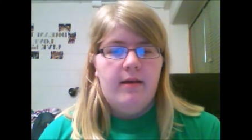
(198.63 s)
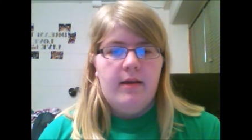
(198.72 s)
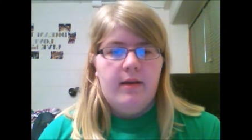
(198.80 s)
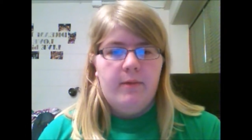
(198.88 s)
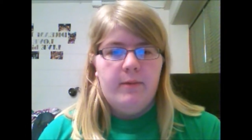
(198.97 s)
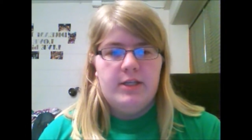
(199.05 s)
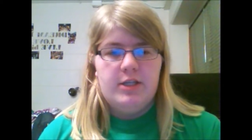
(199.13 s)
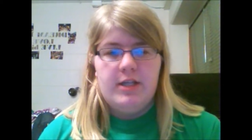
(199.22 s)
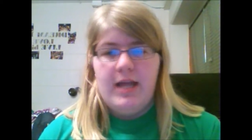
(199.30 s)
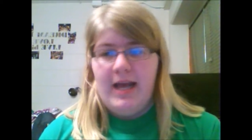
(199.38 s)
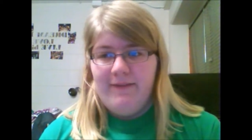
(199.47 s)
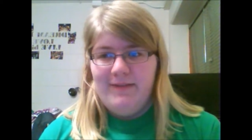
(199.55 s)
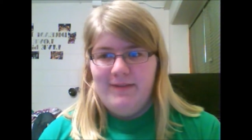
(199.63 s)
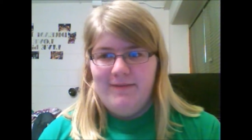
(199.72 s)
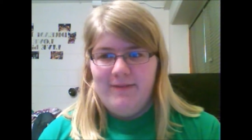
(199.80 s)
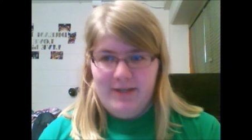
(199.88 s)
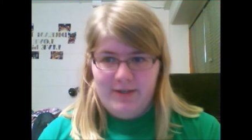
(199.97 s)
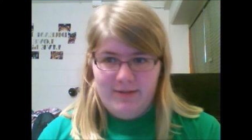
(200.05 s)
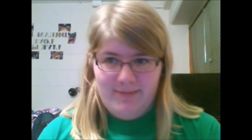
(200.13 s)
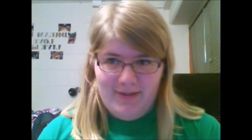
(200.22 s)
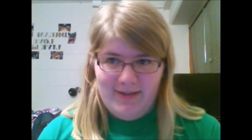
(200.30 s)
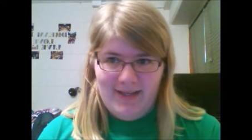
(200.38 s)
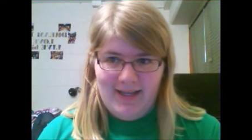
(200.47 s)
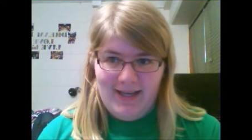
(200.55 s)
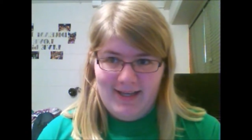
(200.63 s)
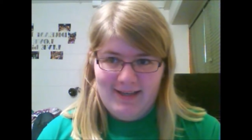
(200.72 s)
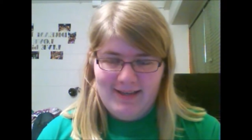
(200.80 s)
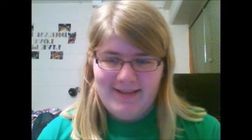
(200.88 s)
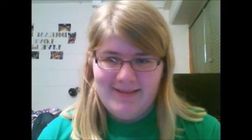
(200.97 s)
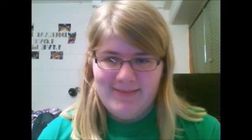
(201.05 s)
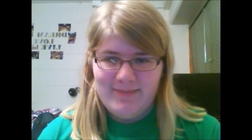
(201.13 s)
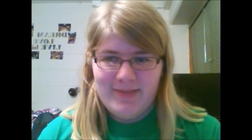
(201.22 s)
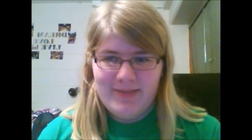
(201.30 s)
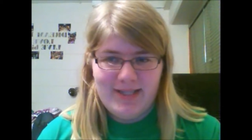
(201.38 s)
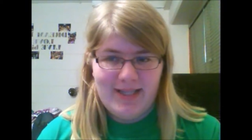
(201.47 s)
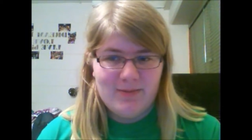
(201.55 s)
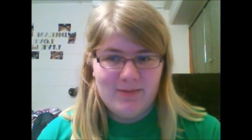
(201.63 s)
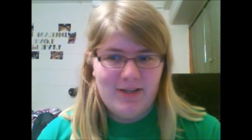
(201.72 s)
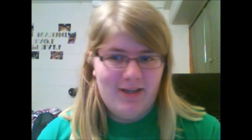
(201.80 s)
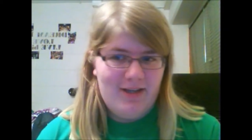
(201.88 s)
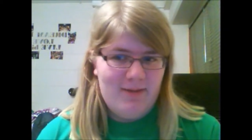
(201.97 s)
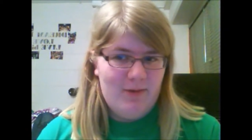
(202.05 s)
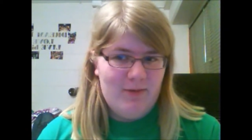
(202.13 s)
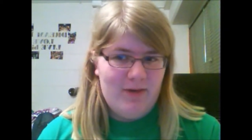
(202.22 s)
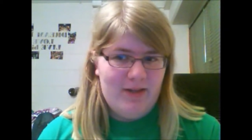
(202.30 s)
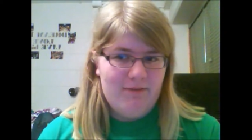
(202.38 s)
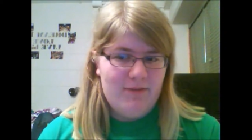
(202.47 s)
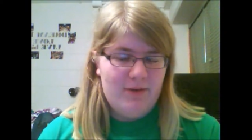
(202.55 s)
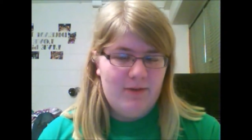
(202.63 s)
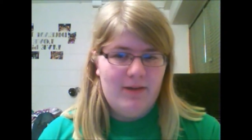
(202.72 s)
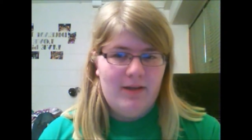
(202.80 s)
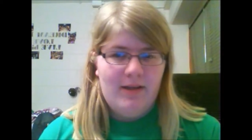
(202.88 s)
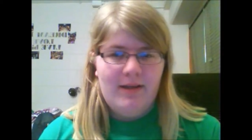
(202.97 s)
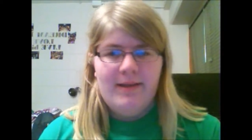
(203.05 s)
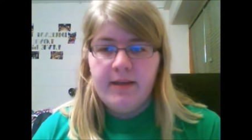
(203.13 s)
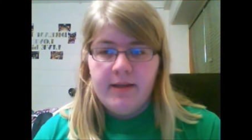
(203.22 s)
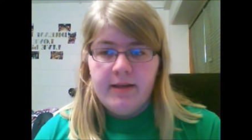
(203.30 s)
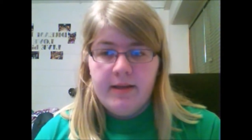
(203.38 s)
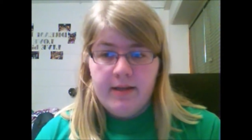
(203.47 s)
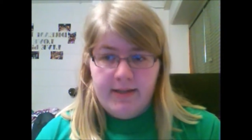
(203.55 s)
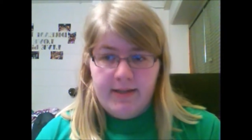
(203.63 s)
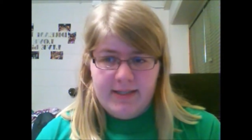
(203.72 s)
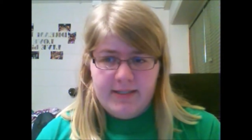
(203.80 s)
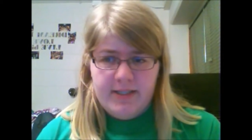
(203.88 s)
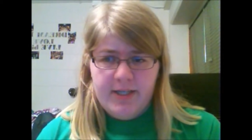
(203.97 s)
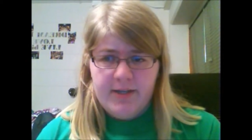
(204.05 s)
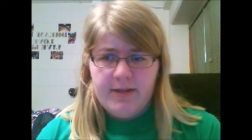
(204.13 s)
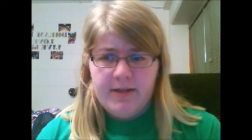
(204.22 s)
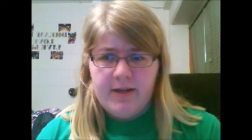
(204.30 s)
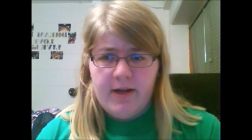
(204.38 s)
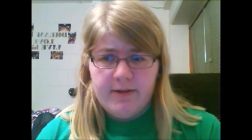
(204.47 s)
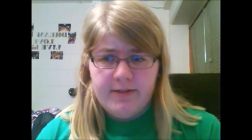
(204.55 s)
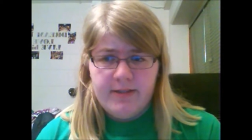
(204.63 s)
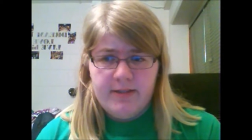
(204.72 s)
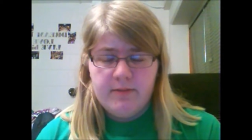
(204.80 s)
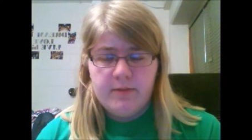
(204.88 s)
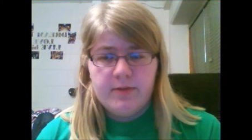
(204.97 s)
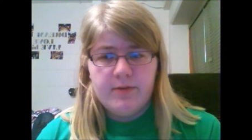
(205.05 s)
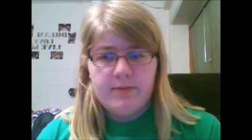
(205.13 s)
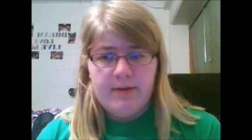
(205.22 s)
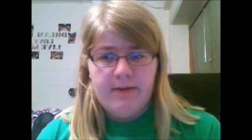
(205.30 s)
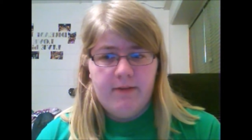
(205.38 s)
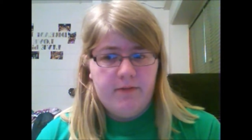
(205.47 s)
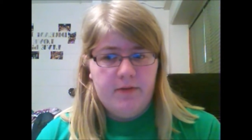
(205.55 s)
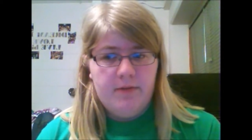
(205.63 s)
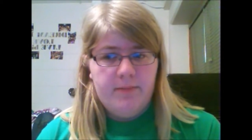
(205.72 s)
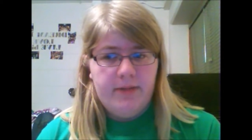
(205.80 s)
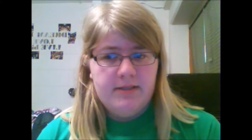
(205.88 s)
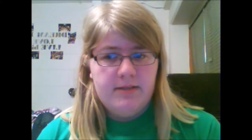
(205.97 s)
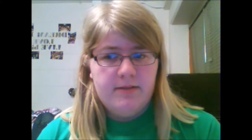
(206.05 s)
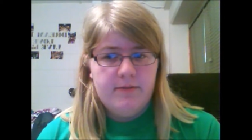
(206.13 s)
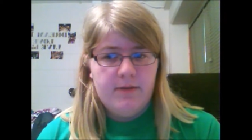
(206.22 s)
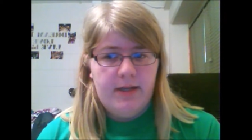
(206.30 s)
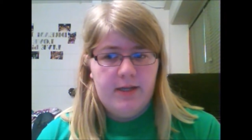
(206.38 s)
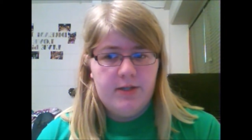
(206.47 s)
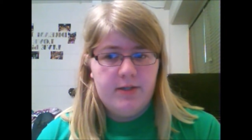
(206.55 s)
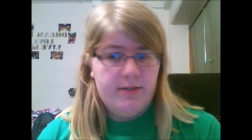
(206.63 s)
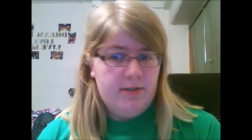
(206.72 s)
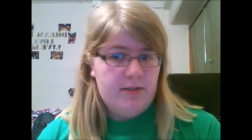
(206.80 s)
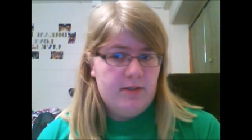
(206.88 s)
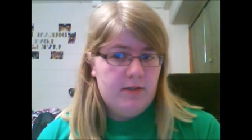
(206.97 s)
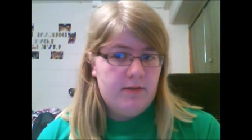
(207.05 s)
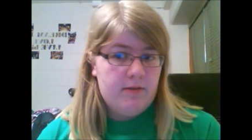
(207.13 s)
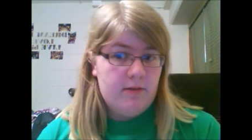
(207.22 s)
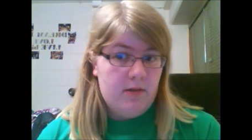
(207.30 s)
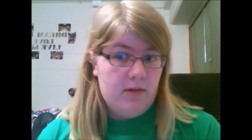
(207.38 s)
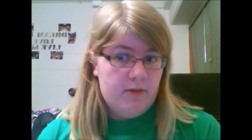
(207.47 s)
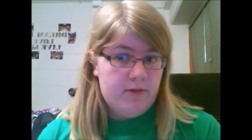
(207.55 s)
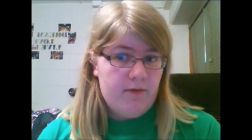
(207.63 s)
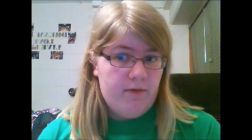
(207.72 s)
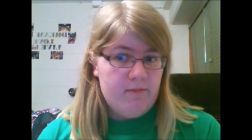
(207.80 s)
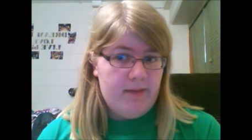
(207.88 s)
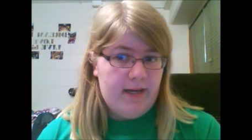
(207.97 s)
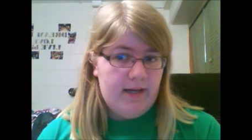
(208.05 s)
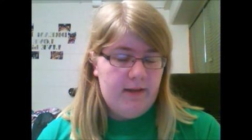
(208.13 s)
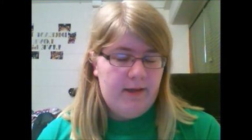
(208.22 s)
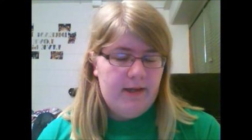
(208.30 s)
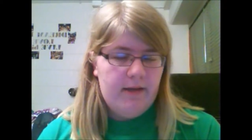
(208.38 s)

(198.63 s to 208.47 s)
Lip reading: which they haven't finished building yet, but that's where they're going to move all the food. Next year, Carson's, which was one of the food places for Lakeshore, is closed for remodeling,